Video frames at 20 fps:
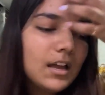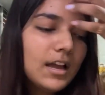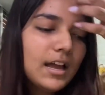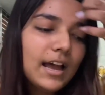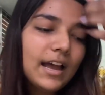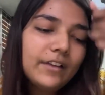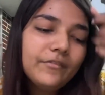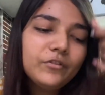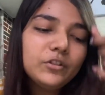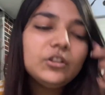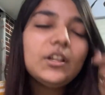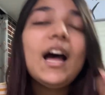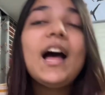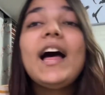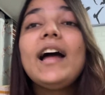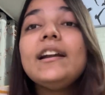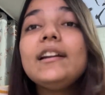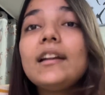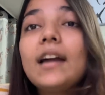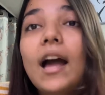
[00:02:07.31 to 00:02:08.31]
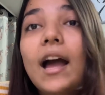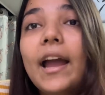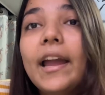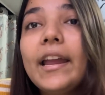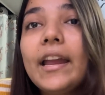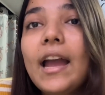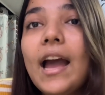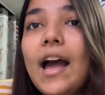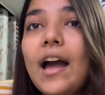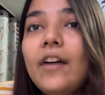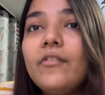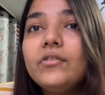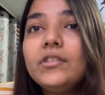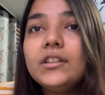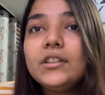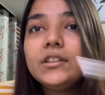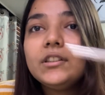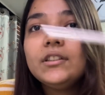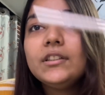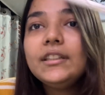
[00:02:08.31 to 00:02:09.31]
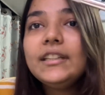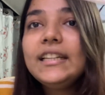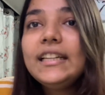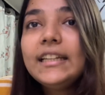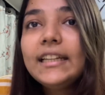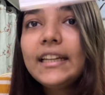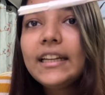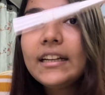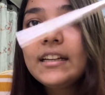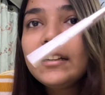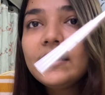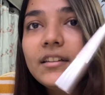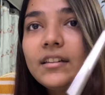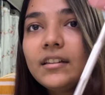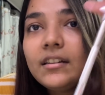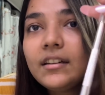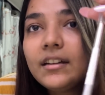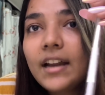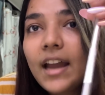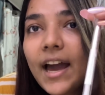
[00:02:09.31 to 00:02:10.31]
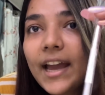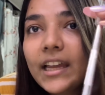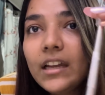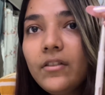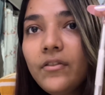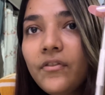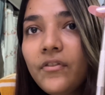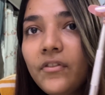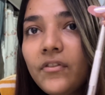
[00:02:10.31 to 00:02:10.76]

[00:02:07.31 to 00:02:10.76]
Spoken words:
and for that I have the detailed knife.